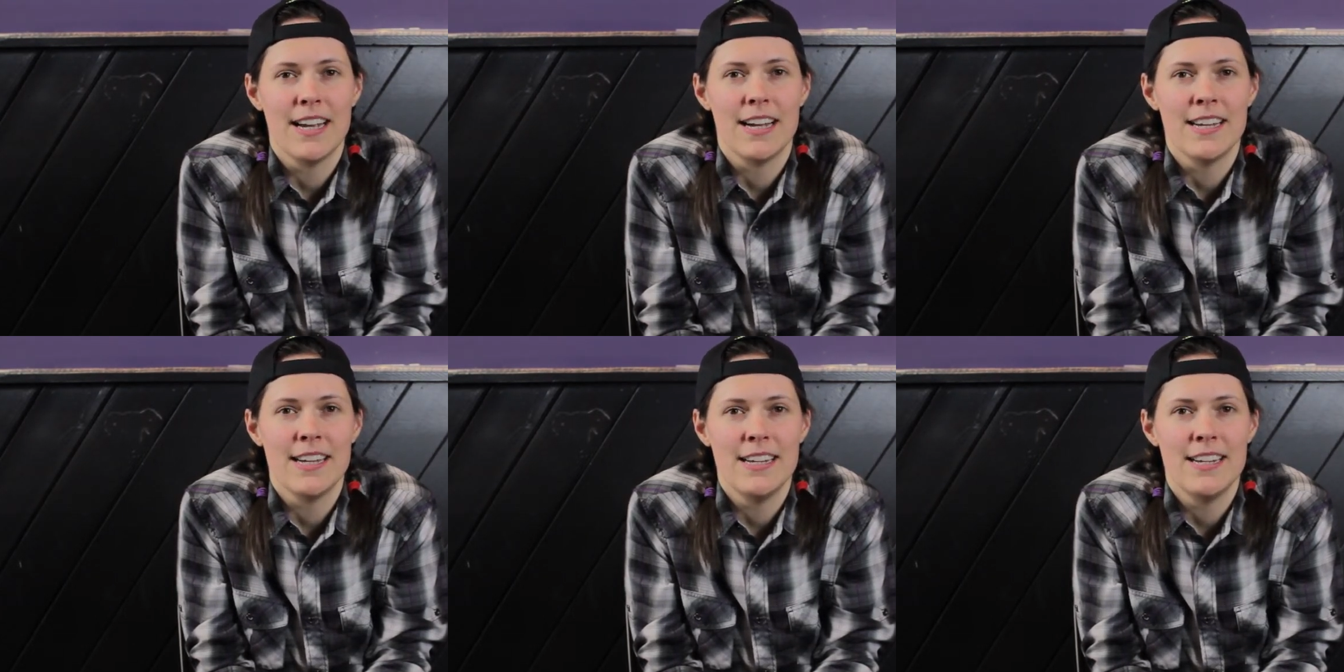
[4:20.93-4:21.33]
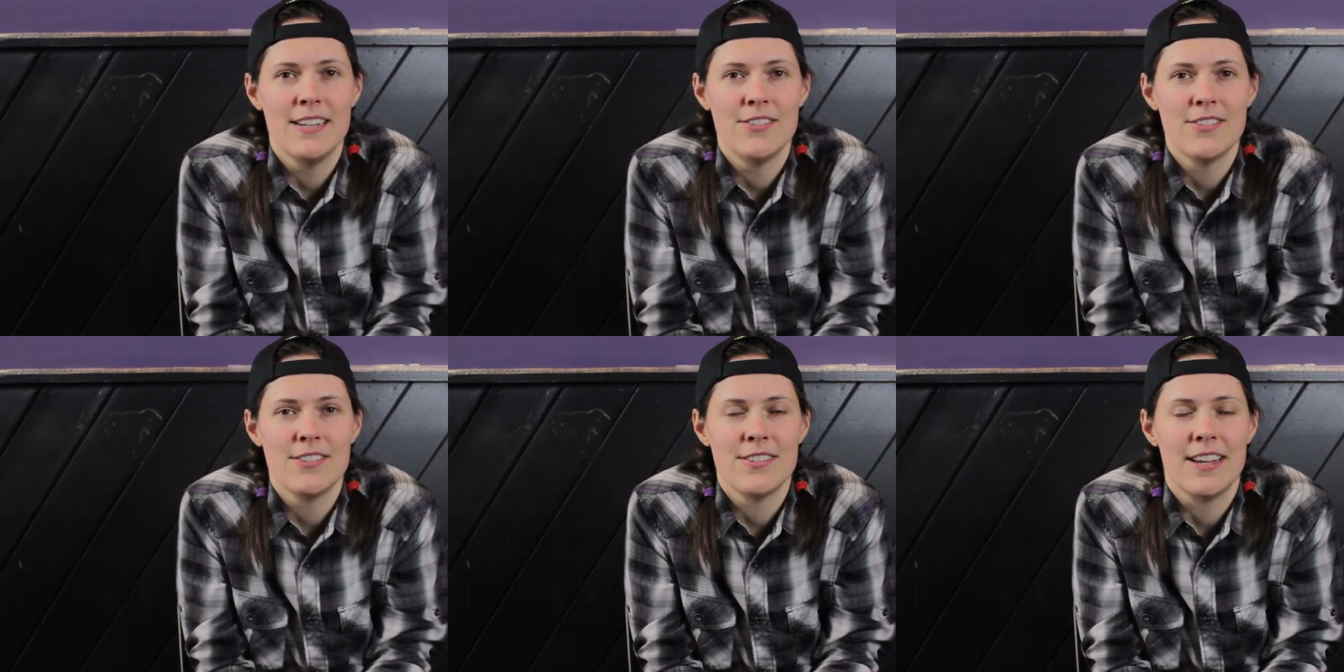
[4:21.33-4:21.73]
yeah,
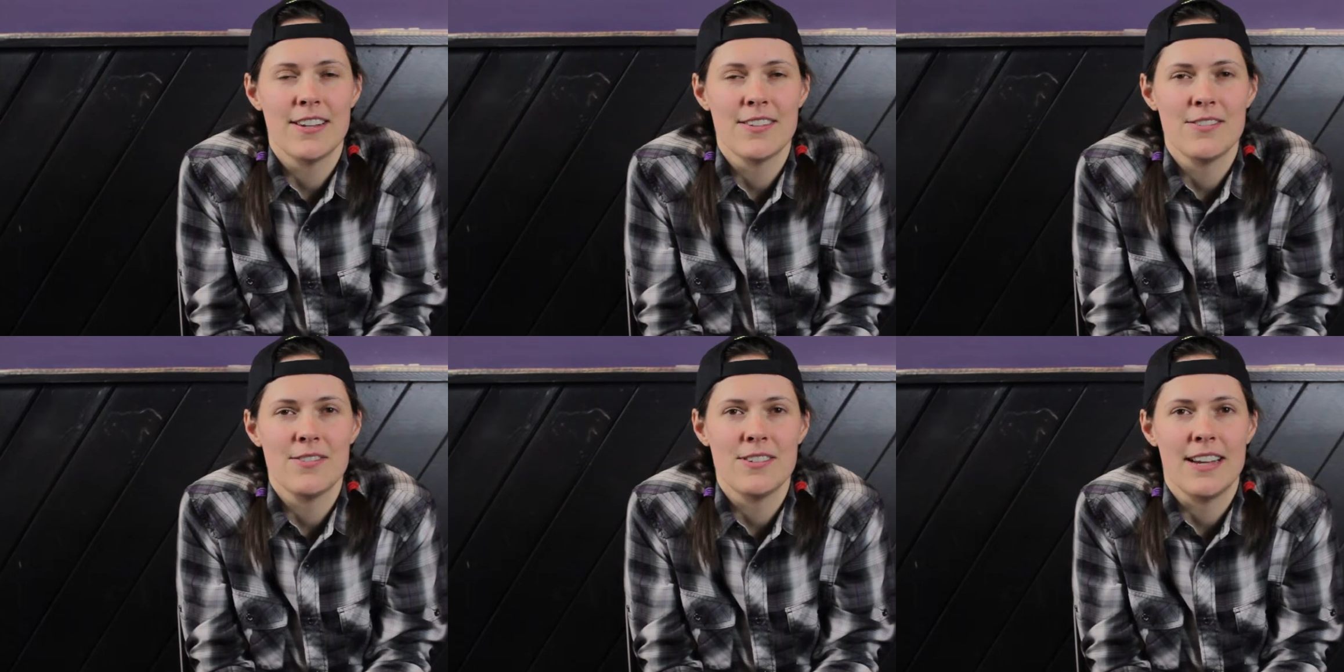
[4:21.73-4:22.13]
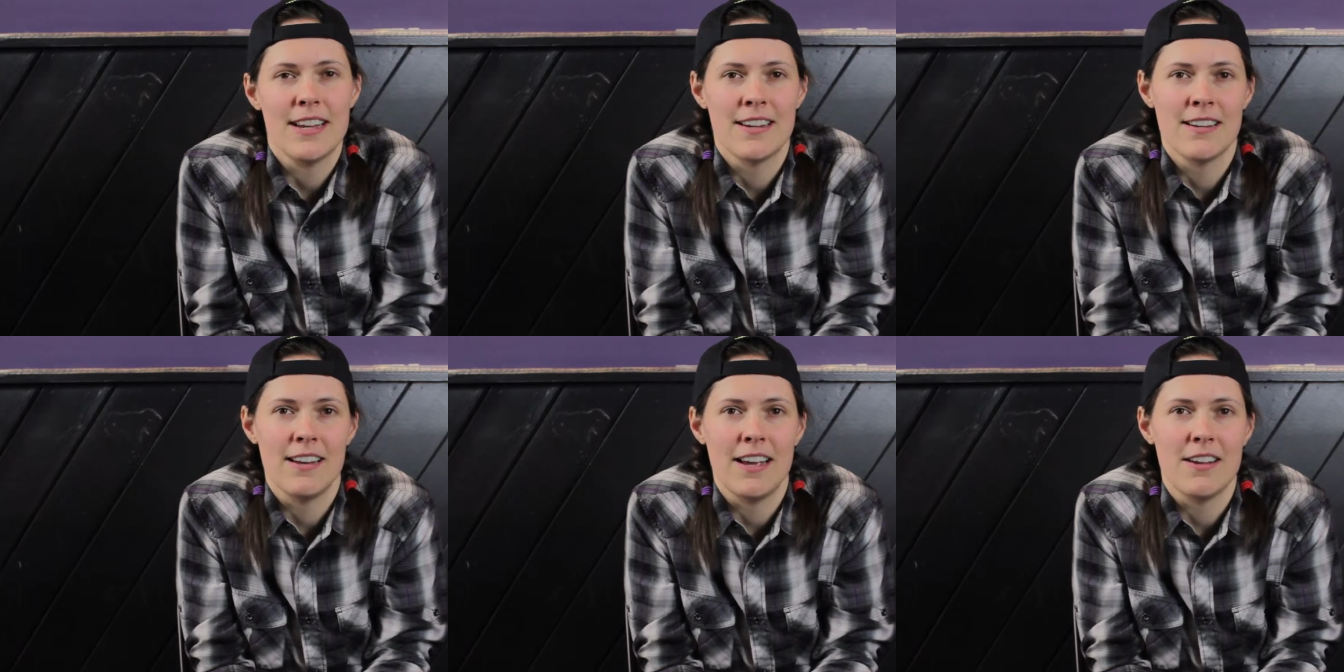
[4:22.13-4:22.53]
he just likes to
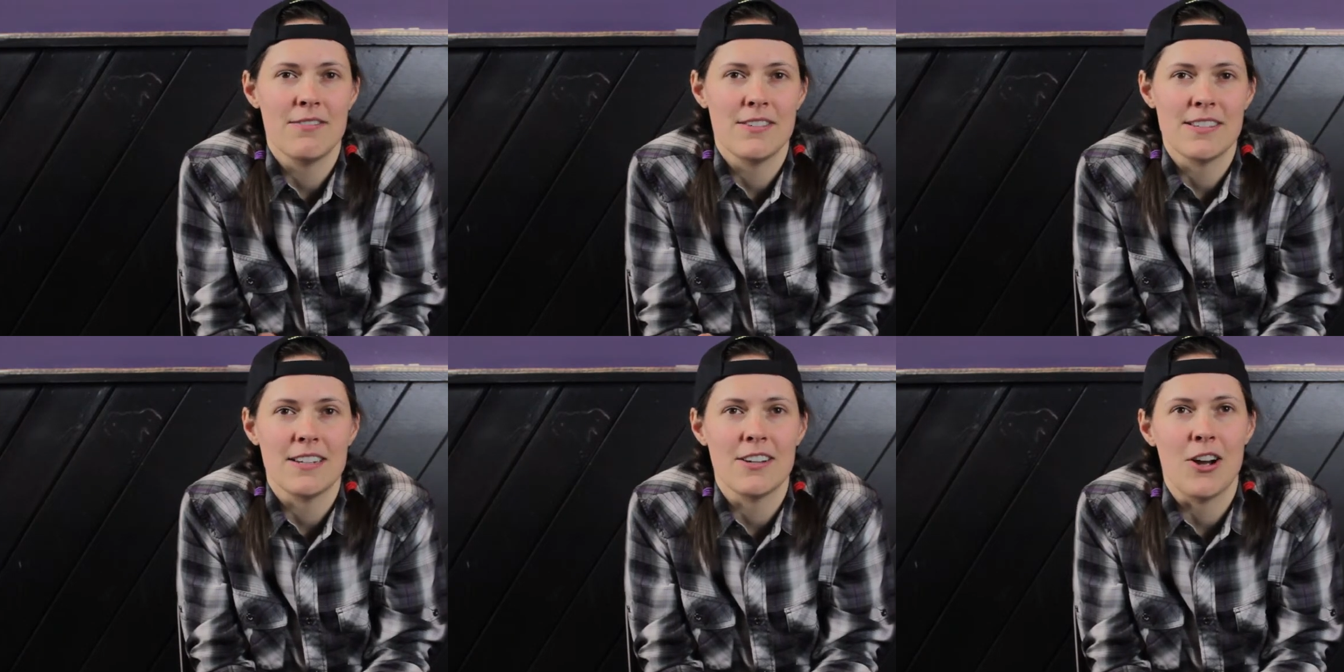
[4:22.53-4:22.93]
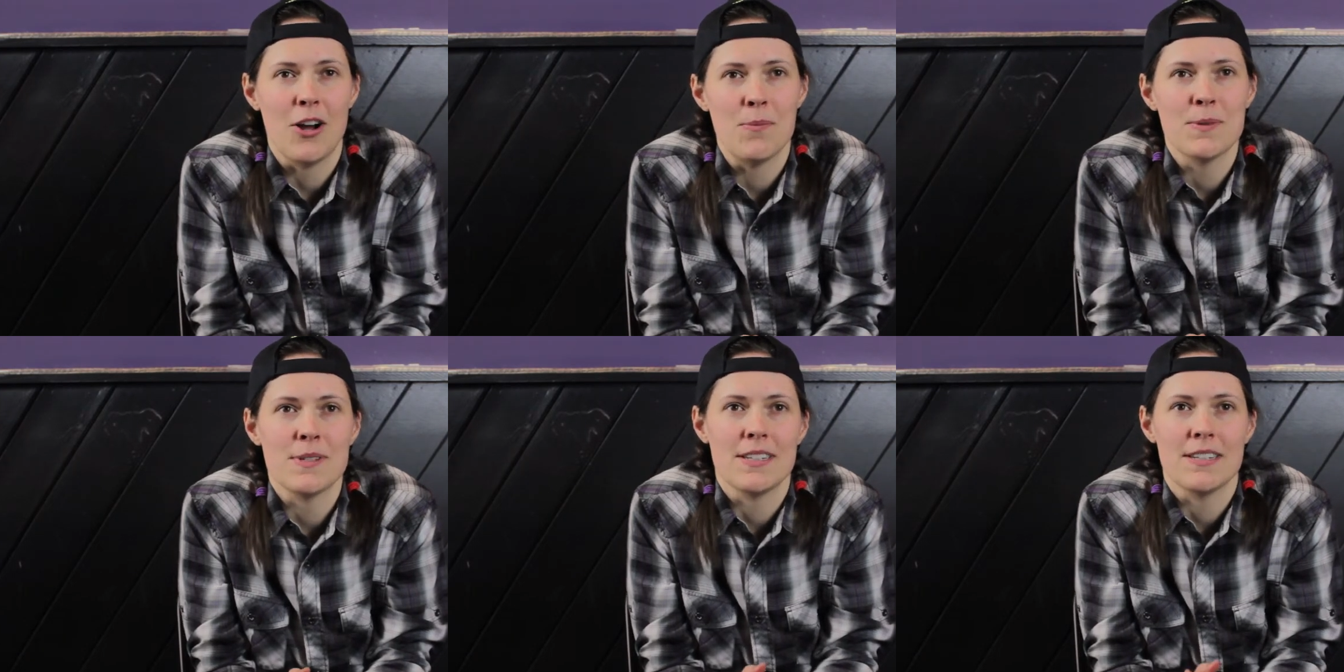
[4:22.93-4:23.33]
take life as it
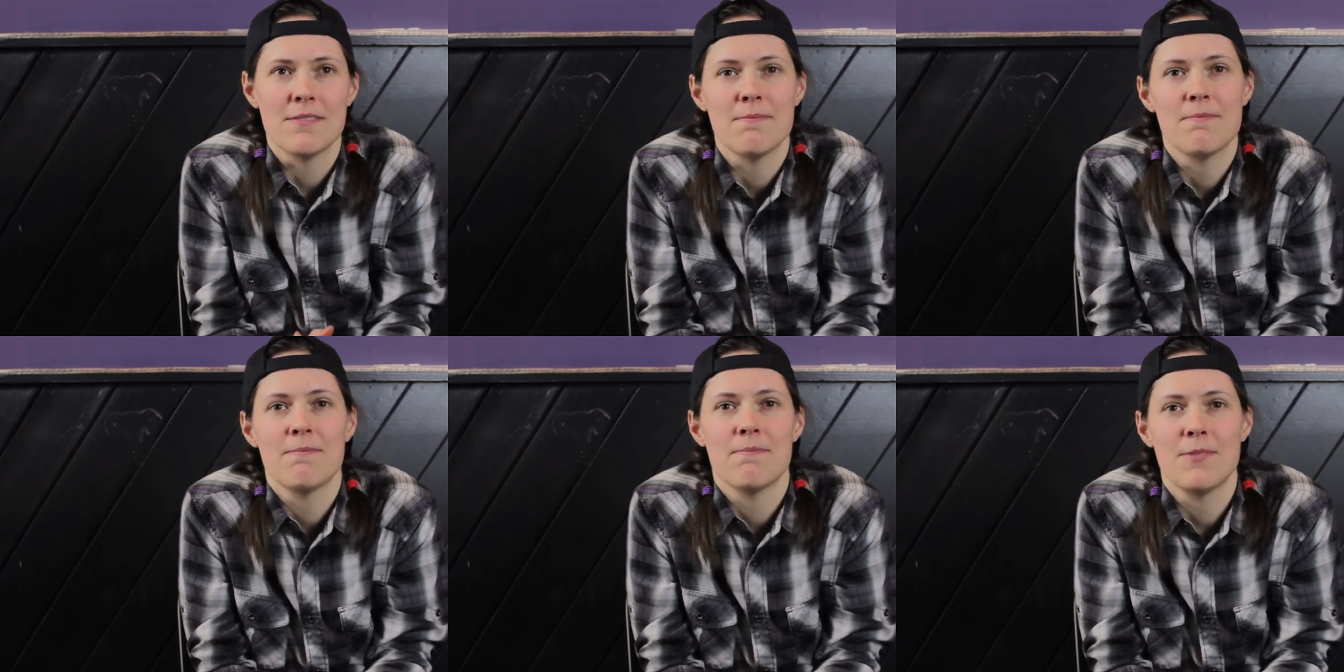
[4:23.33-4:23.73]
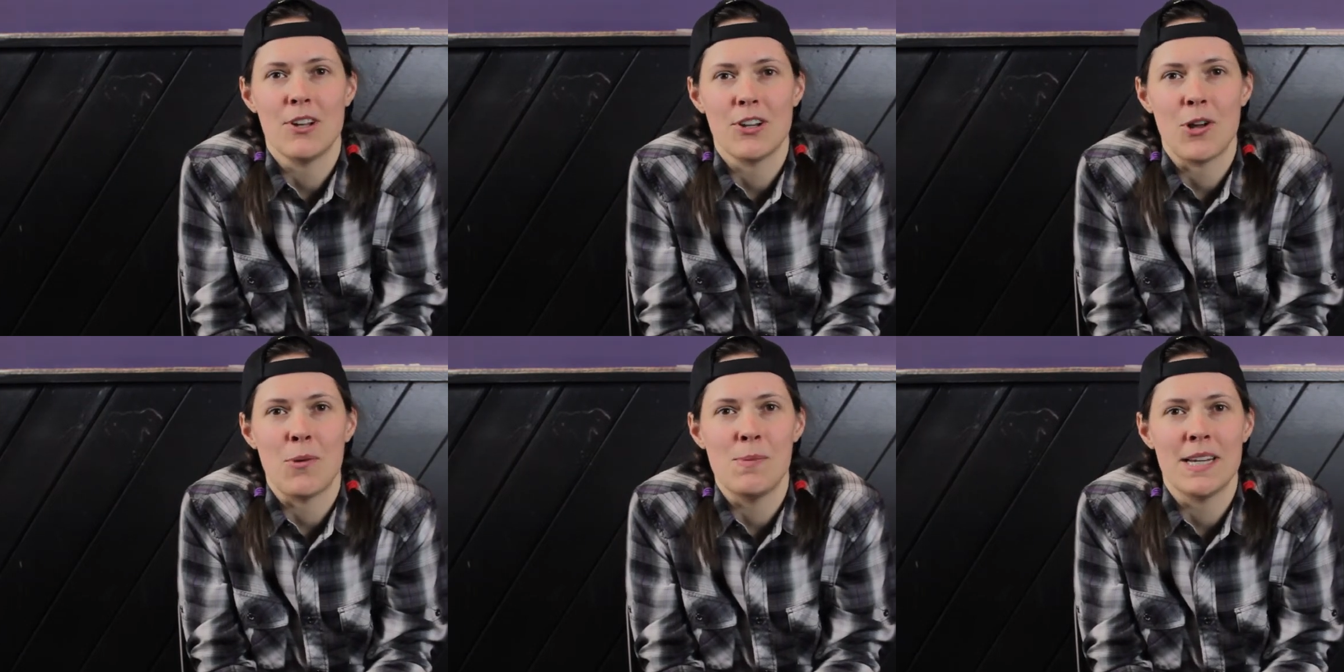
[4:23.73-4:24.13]
comes and
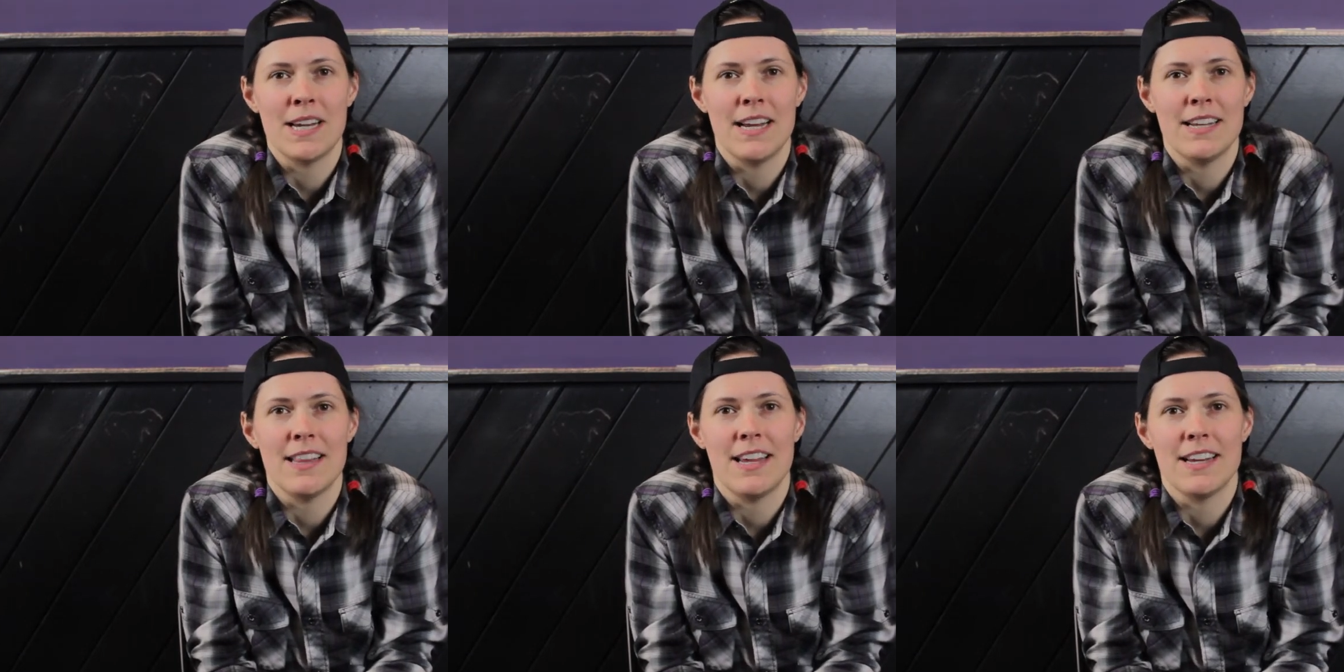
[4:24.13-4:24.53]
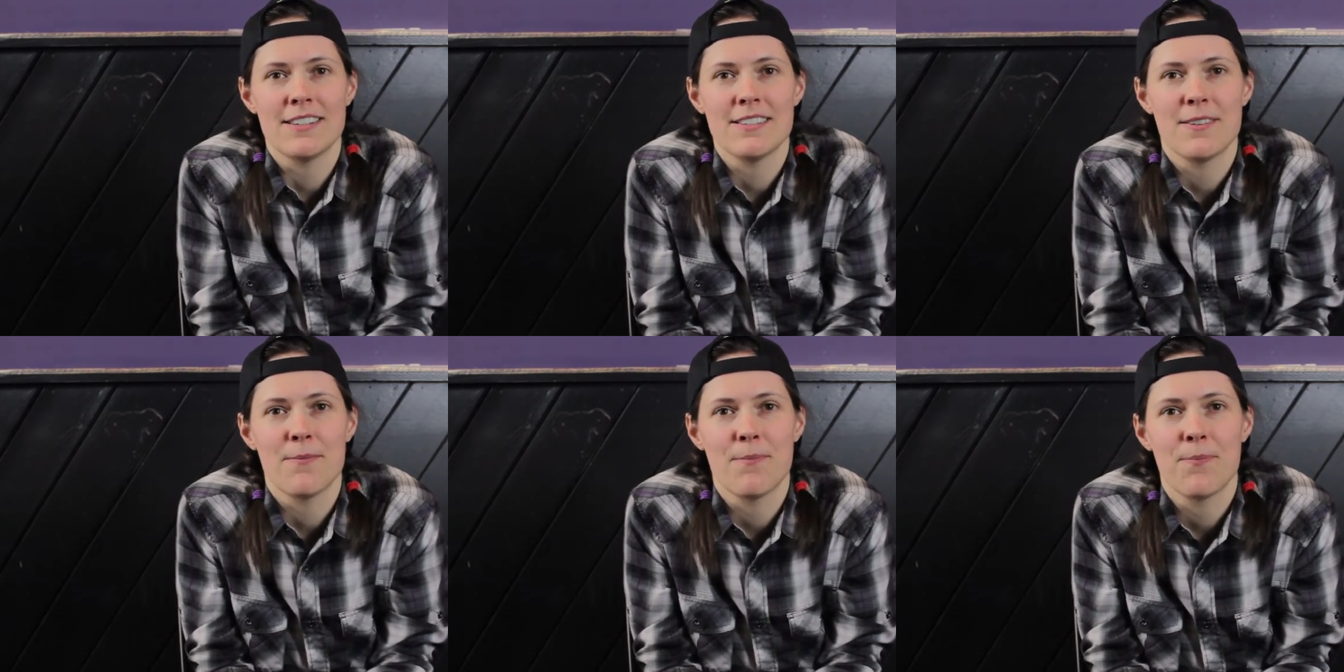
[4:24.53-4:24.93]
not complicate
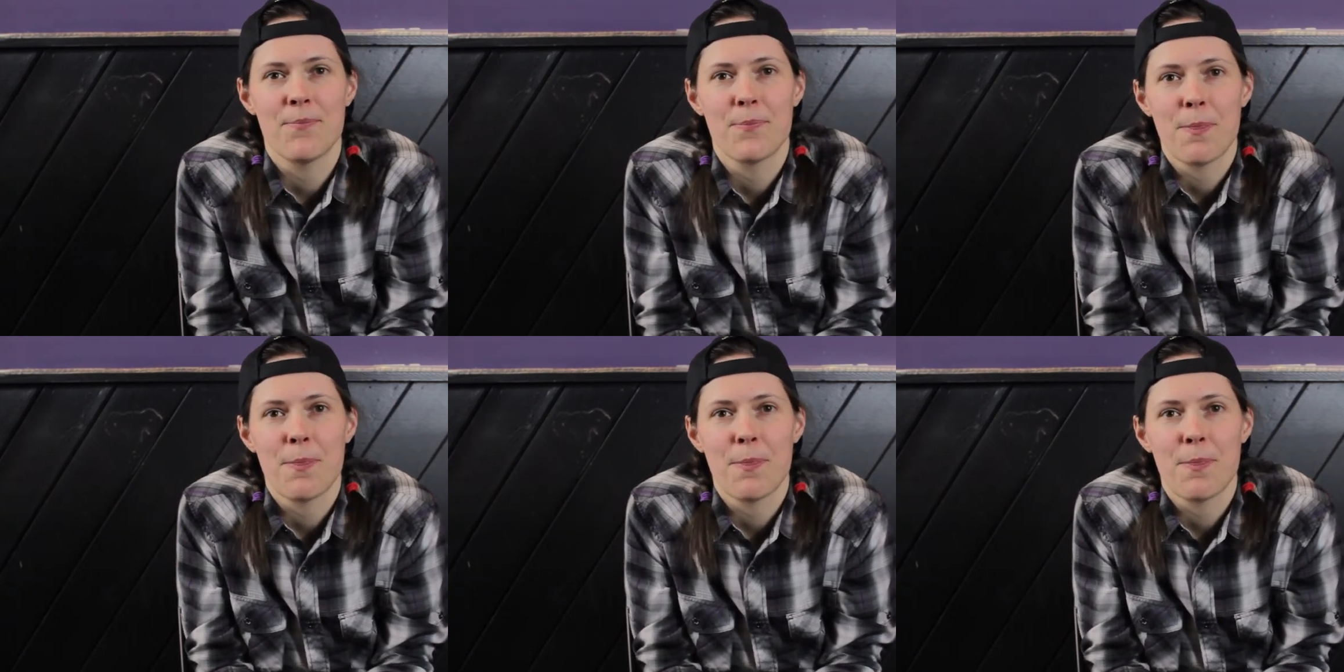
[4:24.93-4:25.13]
things.